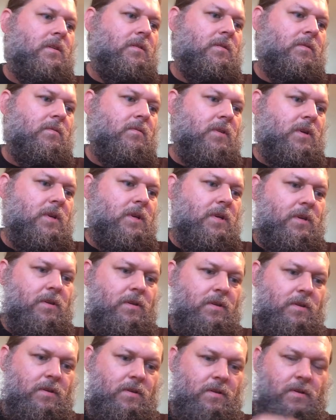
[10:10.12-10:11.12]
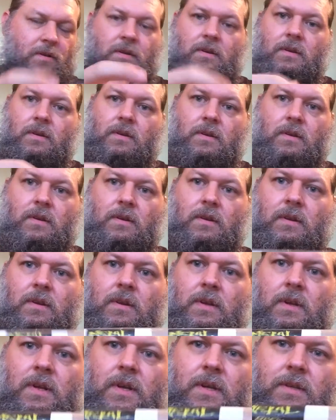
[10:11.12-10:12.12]
Ryan.
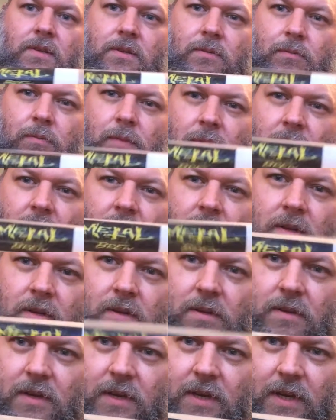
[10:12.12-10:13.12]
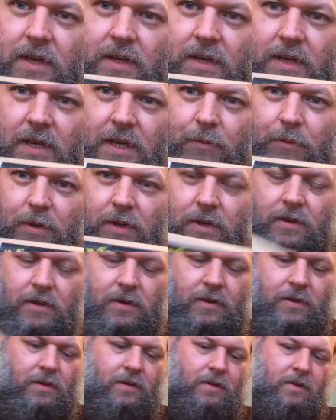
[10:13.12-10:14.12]
I got some King Diamond
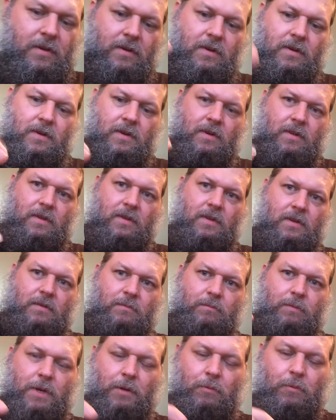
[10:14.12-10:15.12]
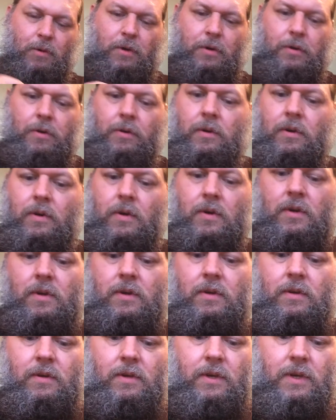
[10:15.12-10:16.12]
Metal Brew.
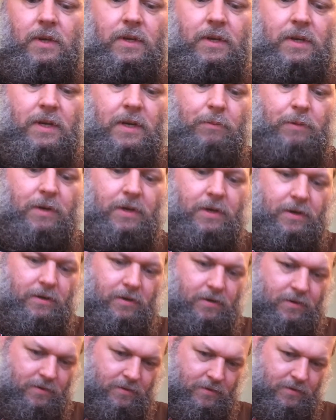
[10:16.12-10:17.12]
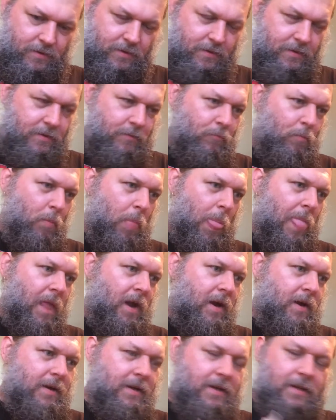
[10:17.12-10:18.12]
King Diamond here.
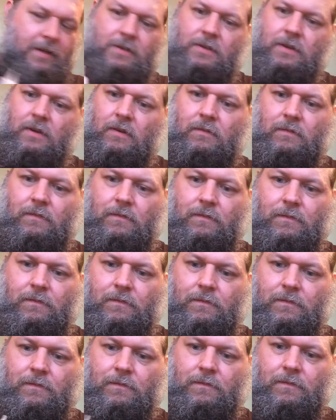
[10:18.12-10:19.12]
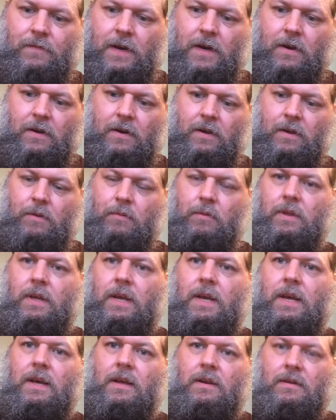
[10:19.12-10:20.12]
Guess I'll fire it up with
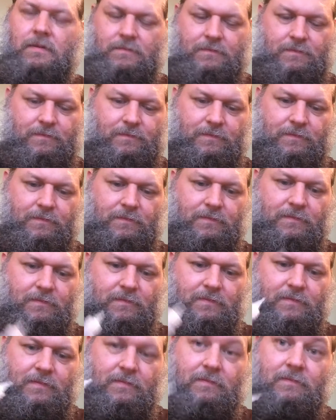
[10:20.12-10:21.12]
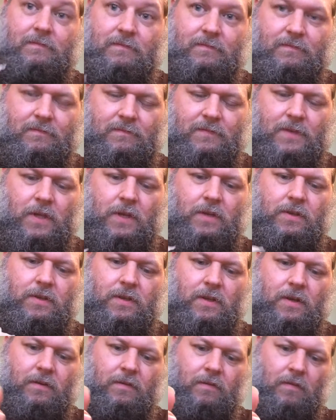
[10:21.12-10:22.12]
that. Good
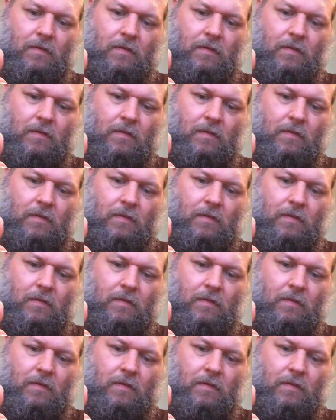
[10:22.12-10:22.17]
stuff.